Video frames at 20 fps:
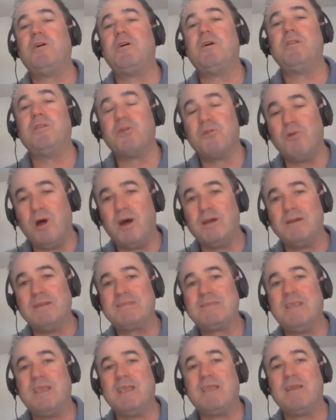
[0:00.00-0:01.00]
Legrand
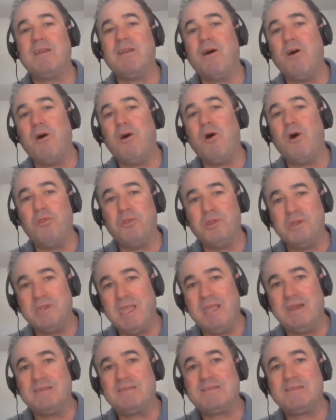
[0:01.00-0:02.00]
has taken all the
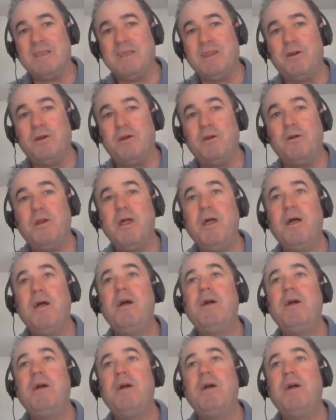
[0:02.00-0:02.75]
data center